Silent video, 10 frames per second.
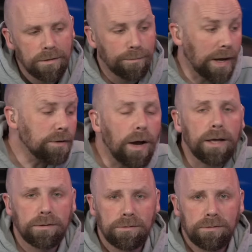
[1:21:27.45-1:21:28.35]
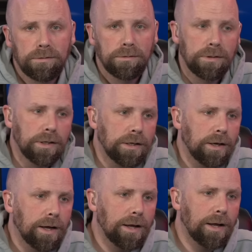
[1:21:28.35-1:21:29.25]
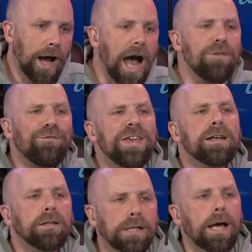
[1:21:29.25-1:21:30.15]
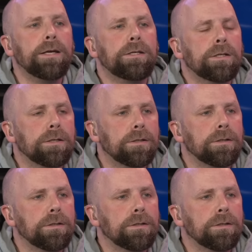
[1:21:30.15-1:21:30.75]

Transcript: By the way, I feel like